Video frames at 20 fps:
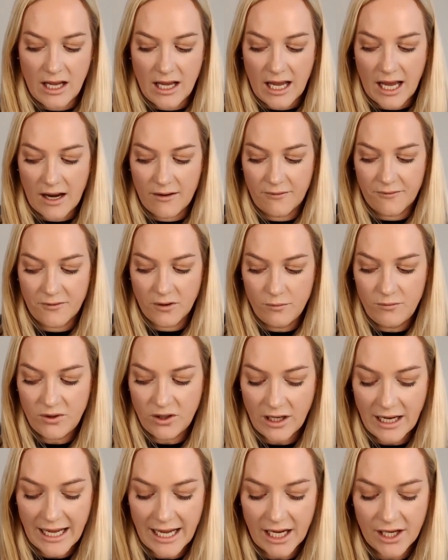And from
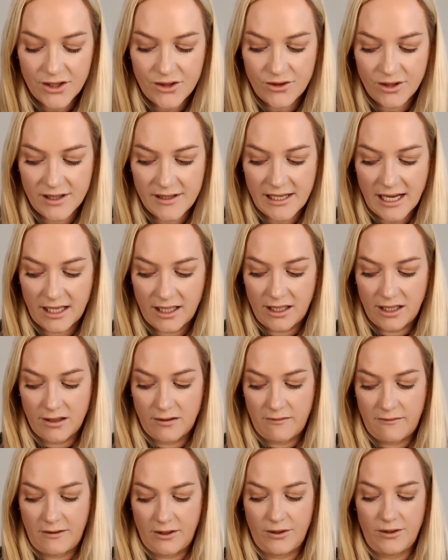your extracellular
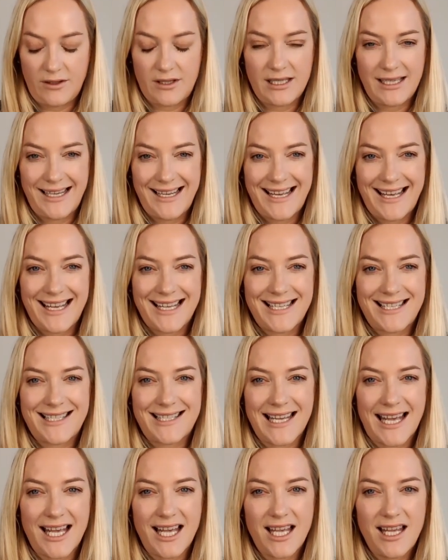fluid,
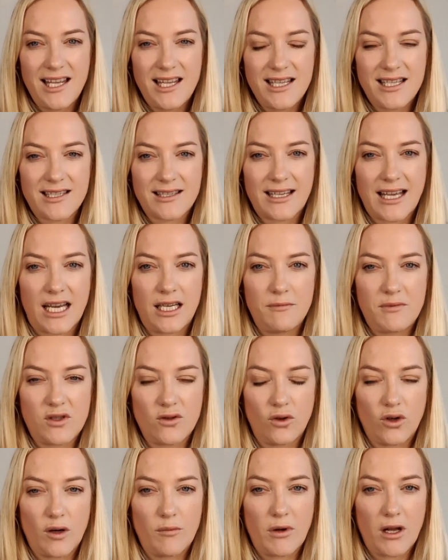cells can
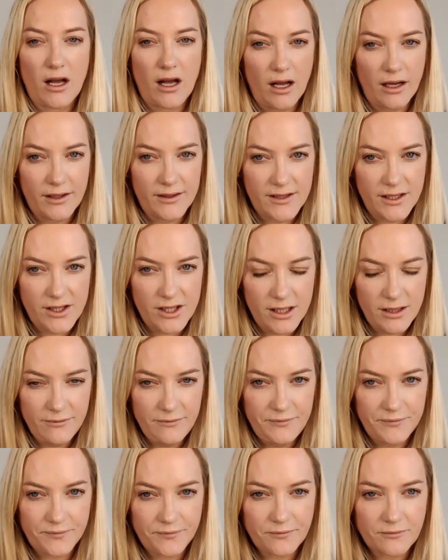absorb oxygen
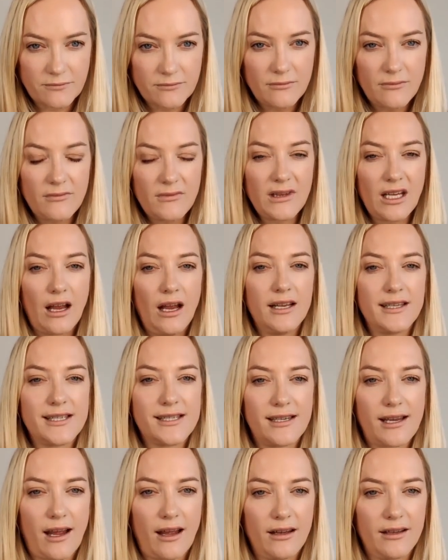and
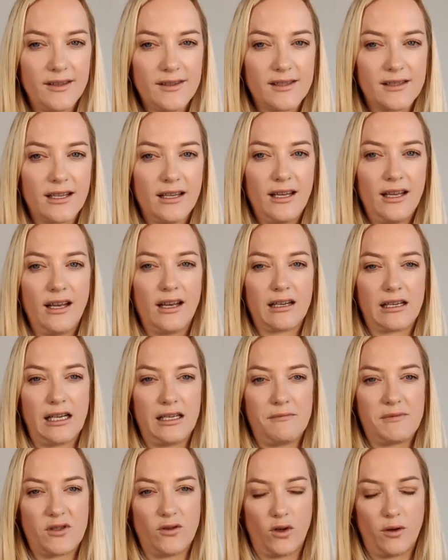cells can
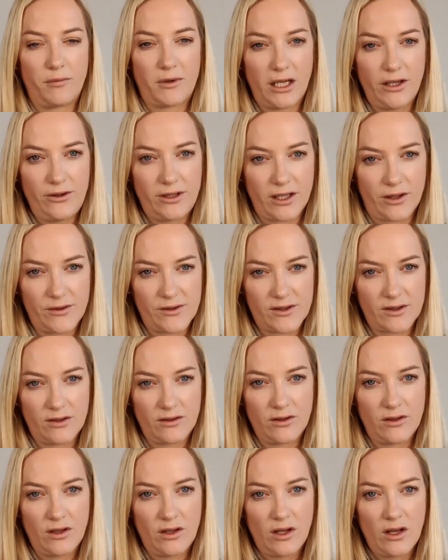absorb glucose.
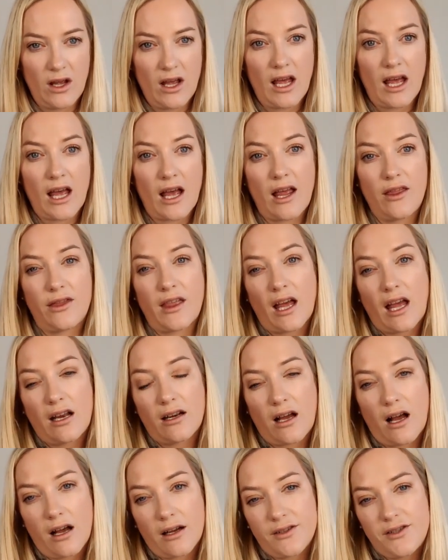And that
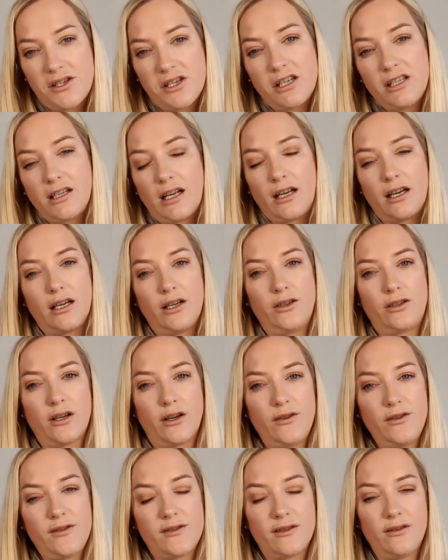oxygen and
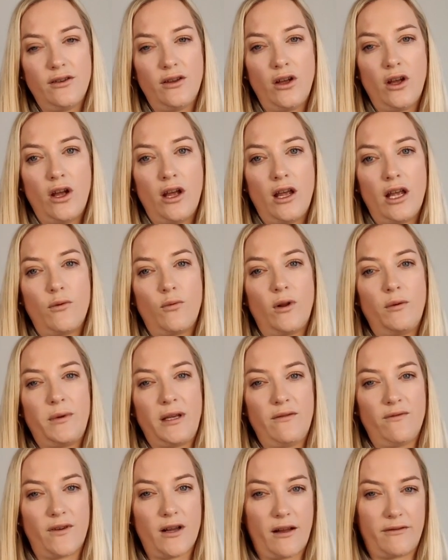glucose will be
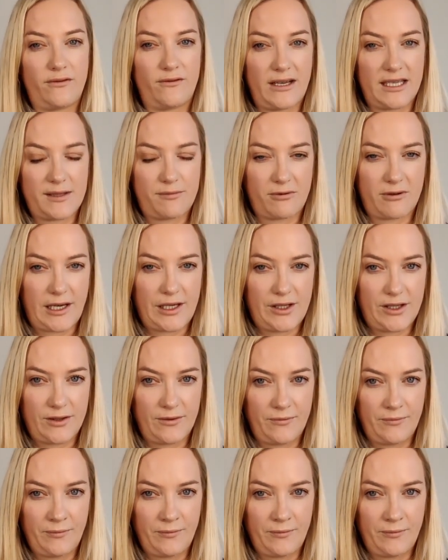involved in respiration.